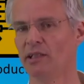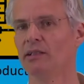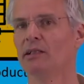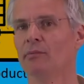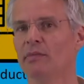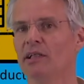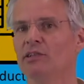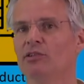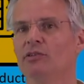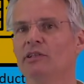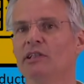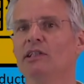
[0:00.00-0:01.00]
That means you
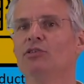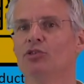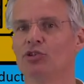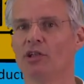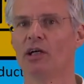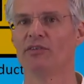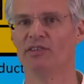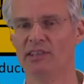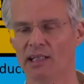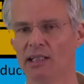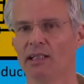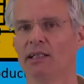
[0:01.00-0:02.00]
need to start
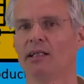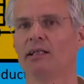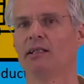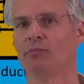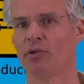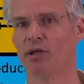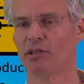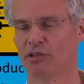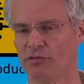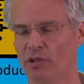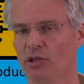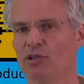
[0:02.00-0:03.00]
delegating parts of
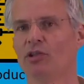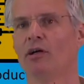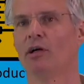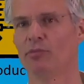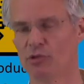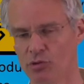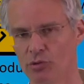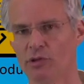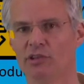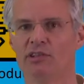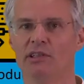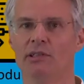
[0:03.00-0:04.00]
your job to the
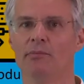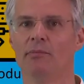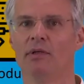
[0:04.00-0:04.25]
team.